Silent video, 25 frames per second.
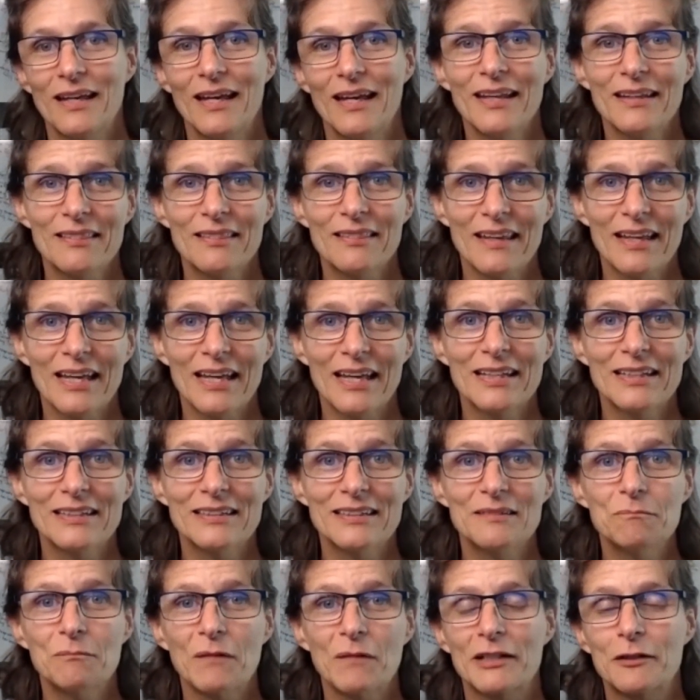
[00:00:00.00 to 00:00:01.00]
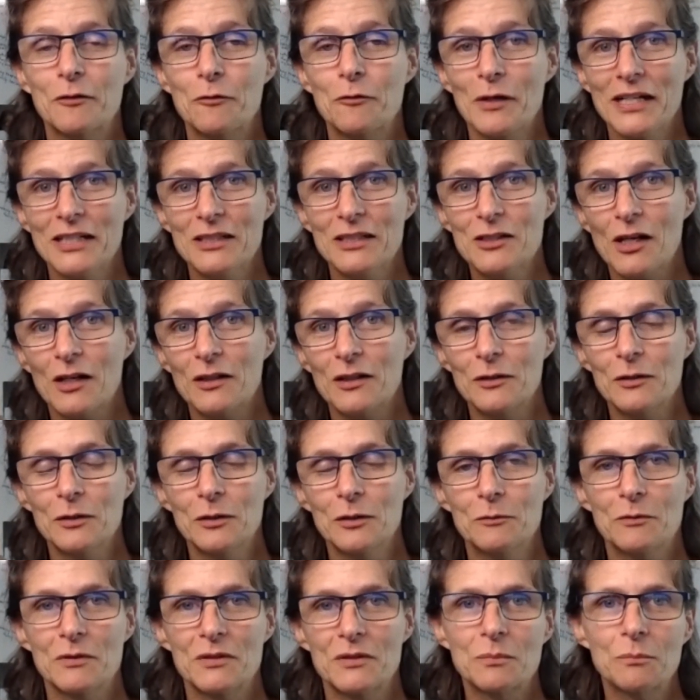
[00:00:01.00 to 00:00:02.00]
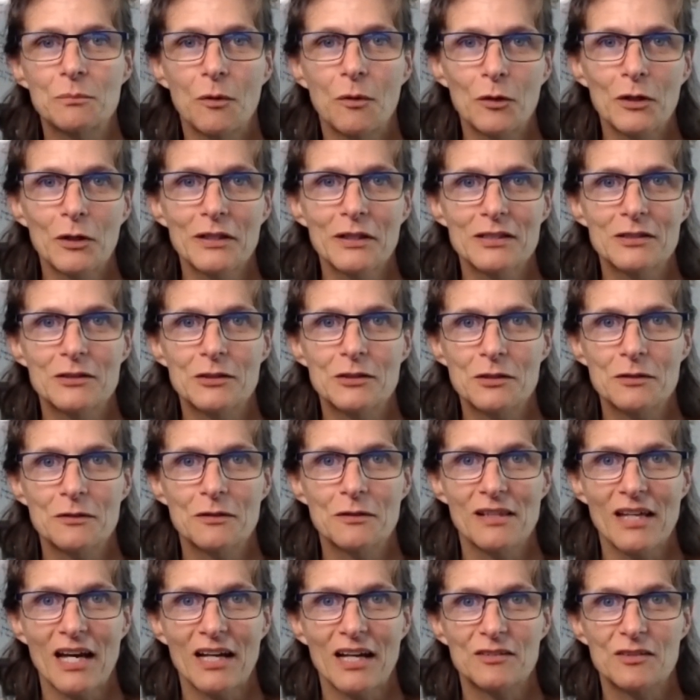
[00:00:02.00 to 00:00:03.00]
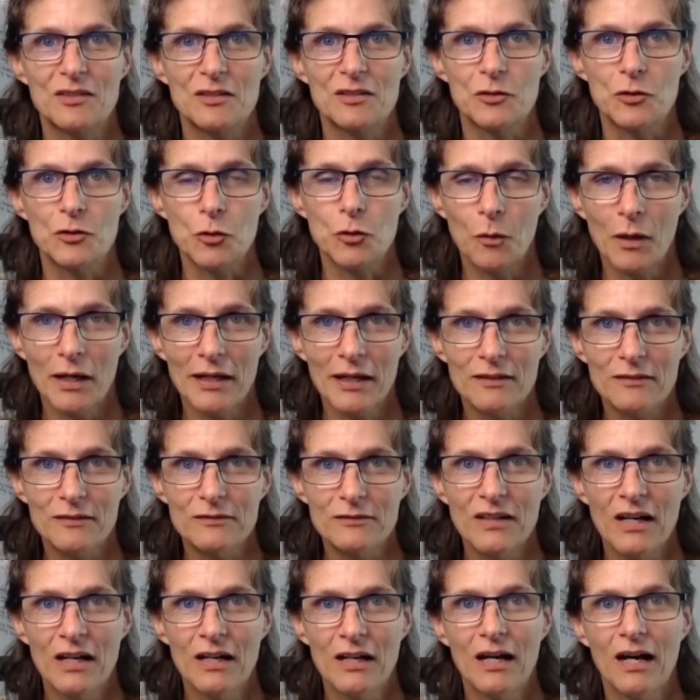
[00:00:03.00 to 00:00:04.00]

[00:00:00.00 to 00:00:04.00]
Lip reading: And then my granddaughter, who was born in 2012.